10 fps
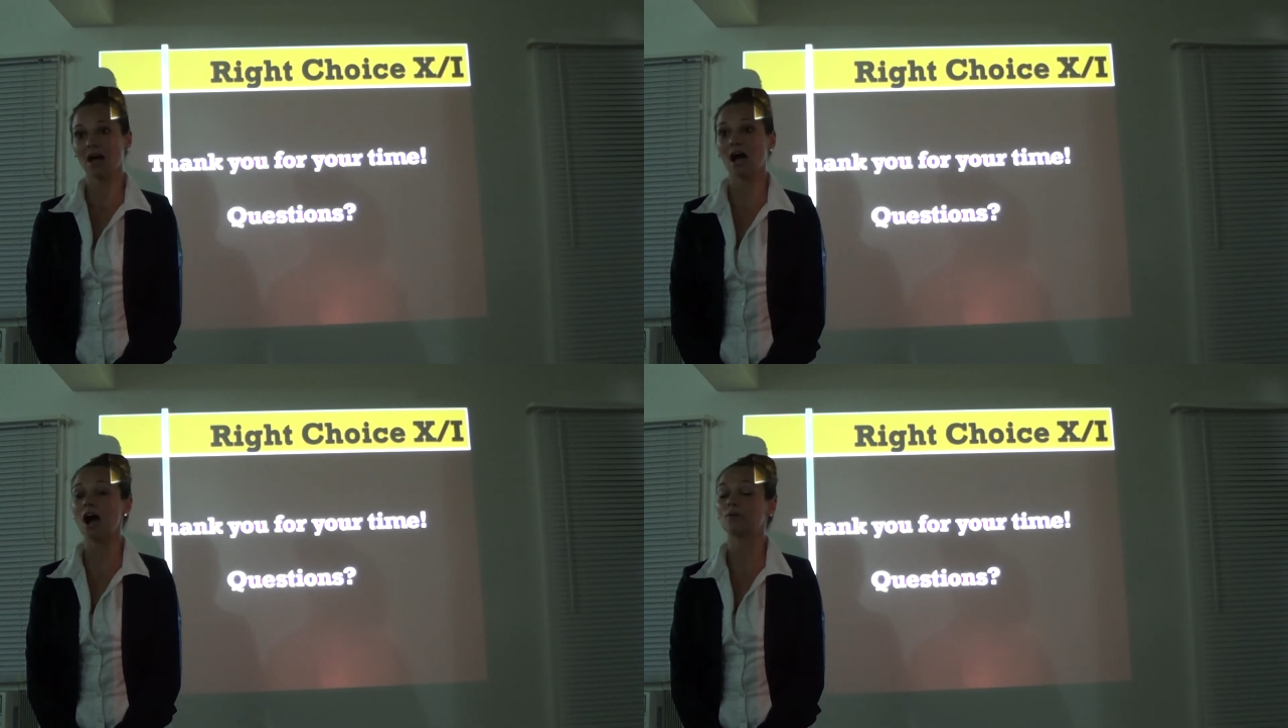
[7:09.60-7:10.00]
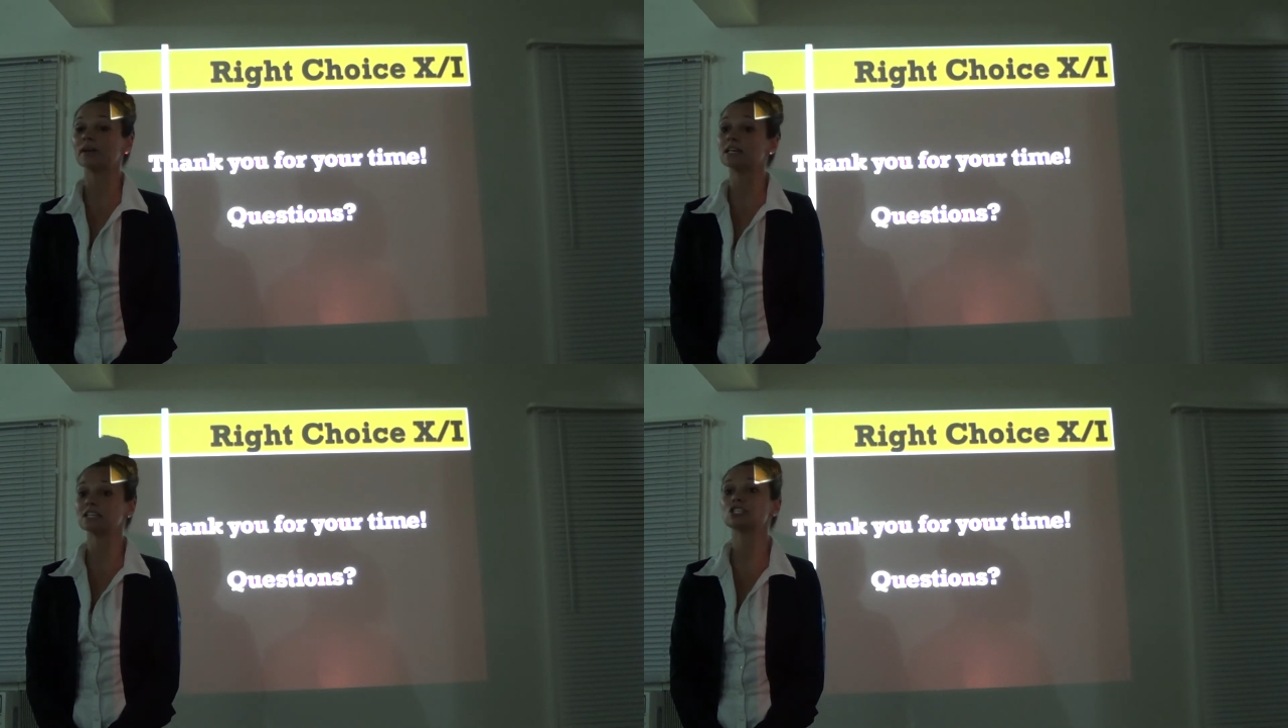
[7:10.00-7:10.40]

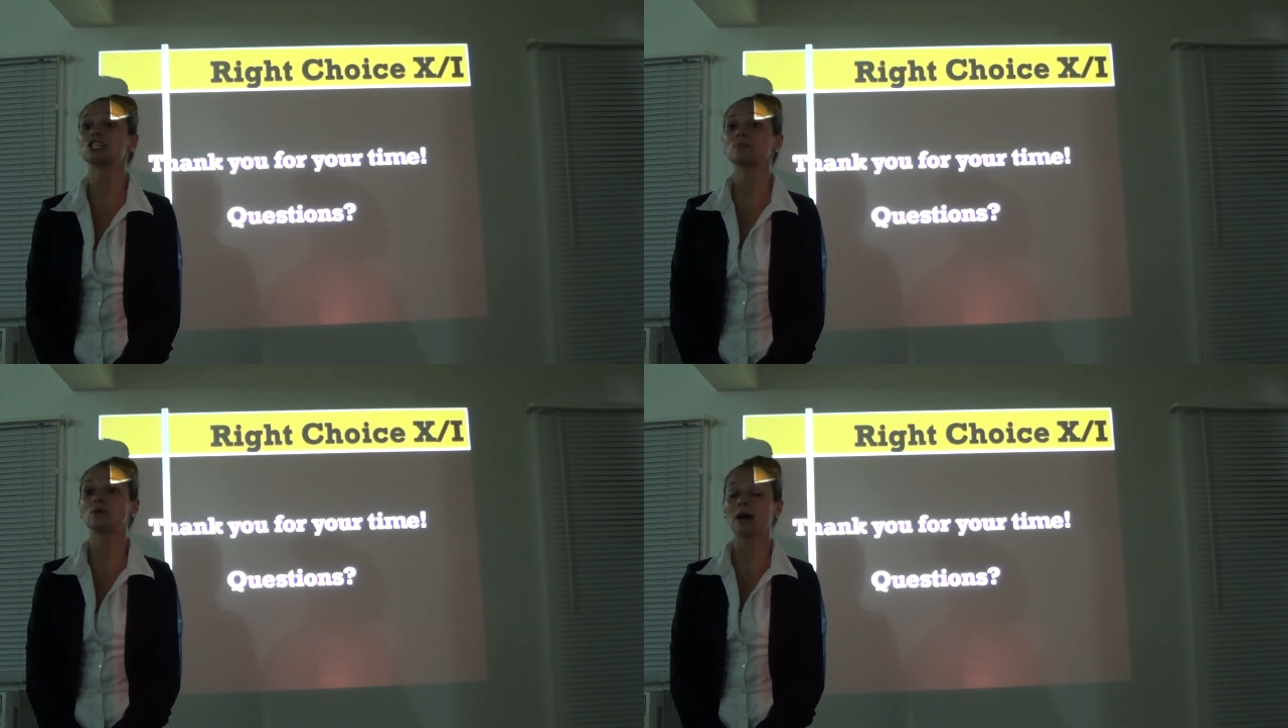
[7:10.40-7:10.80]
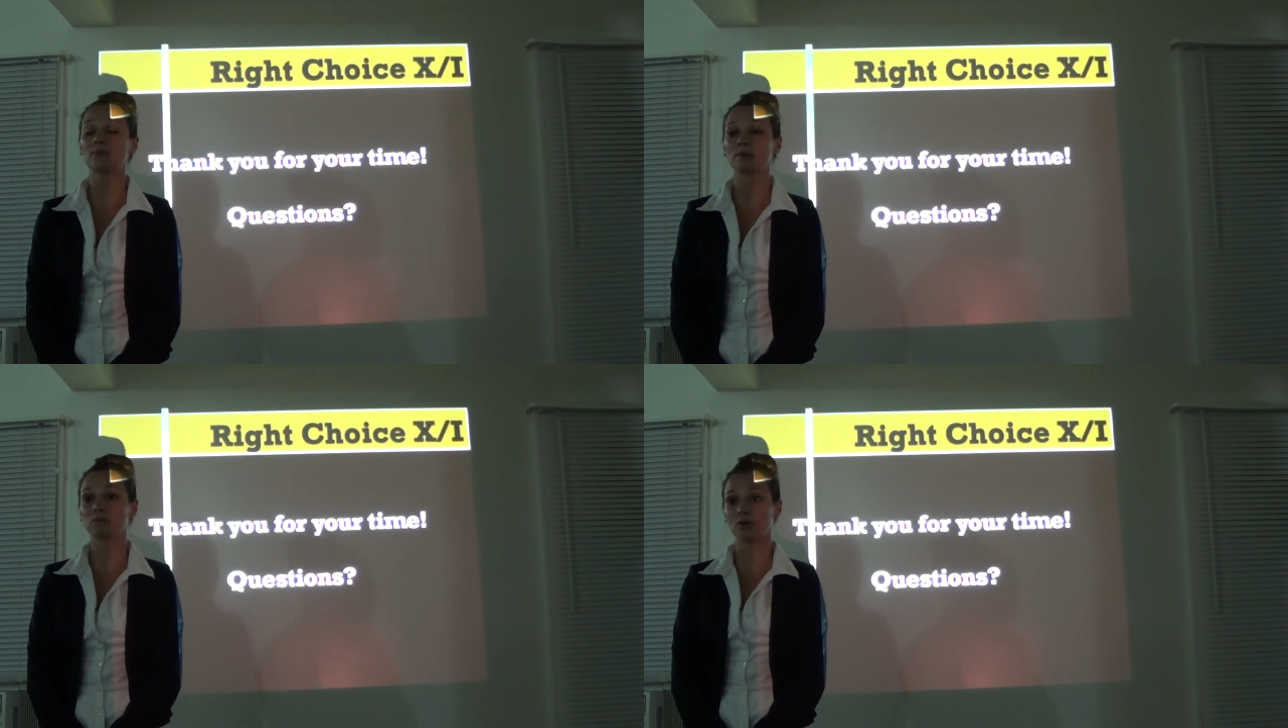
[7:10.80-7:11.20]
We can ensure
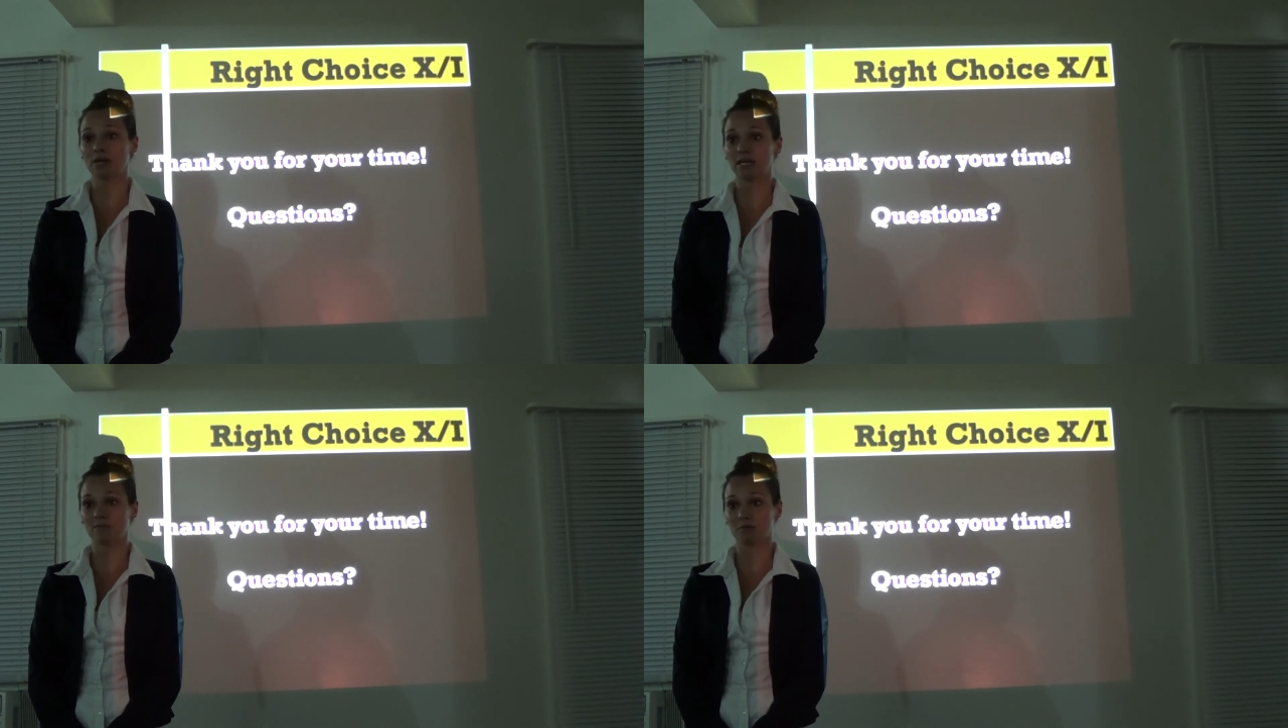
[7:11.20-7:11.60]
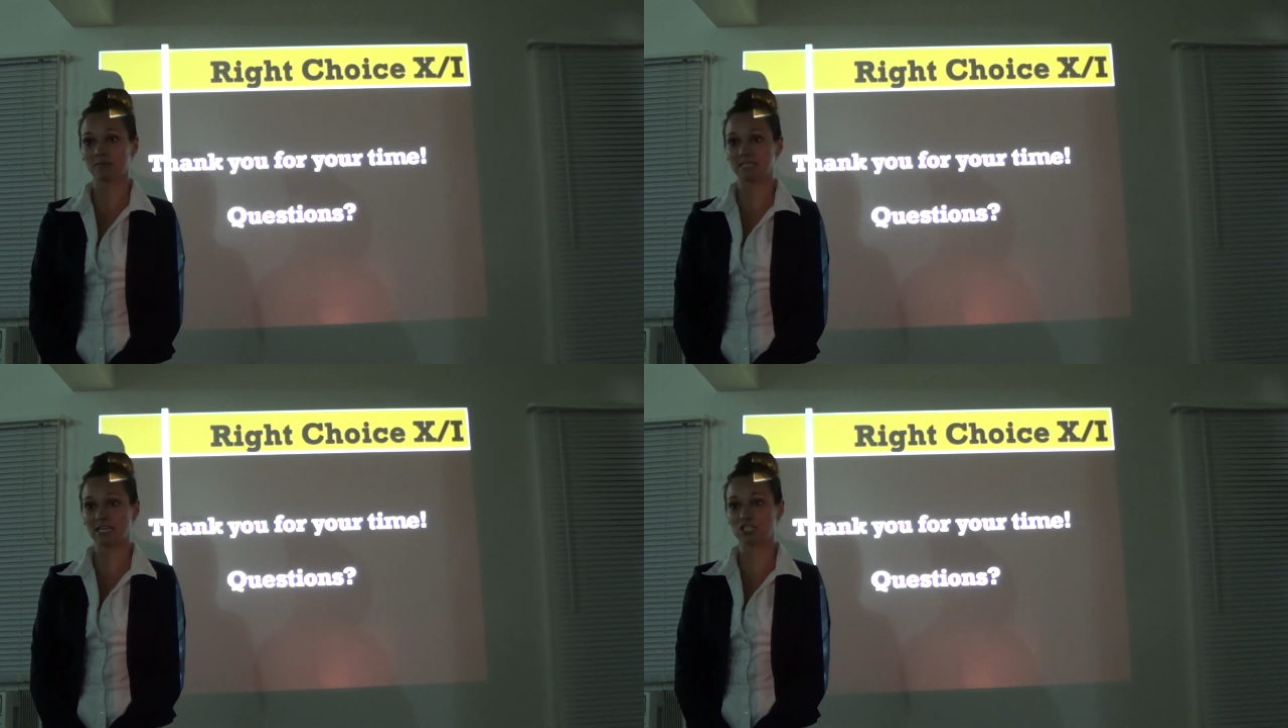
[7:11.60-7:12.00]
proper employee
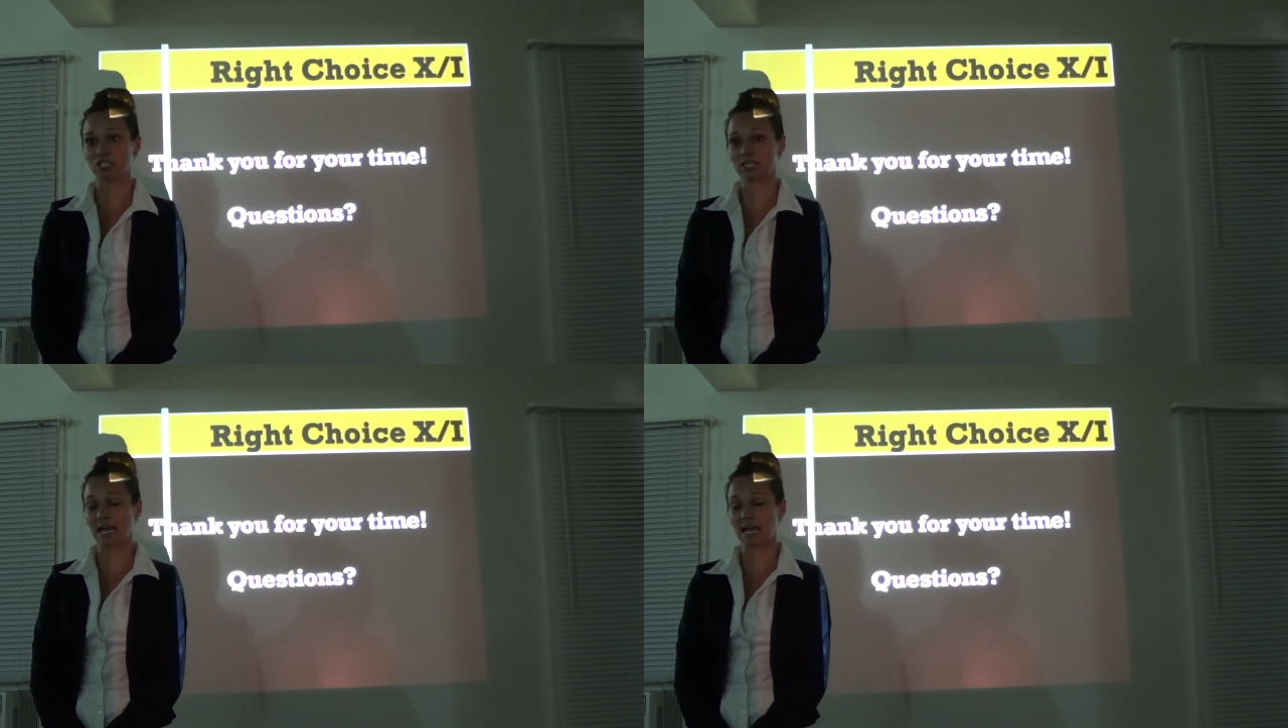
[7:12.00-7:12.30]
implementation,